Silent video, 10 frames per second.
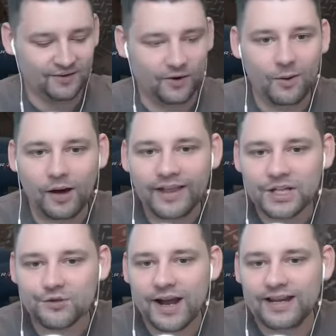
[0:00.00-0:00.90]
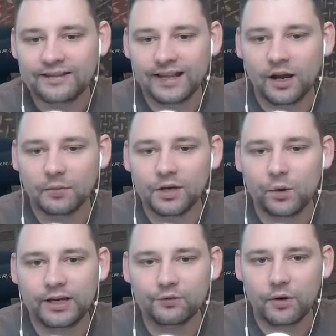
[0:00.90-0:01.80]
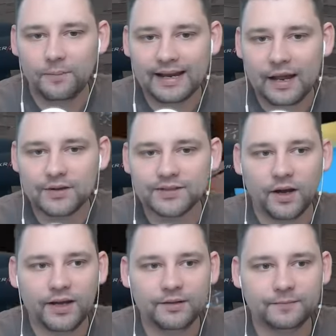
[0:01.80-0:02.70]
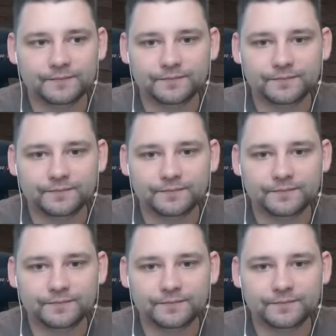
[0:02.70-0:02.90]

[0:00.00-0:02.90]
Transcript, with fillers: Right, while they're trading then, I'm going to quickly run back outside.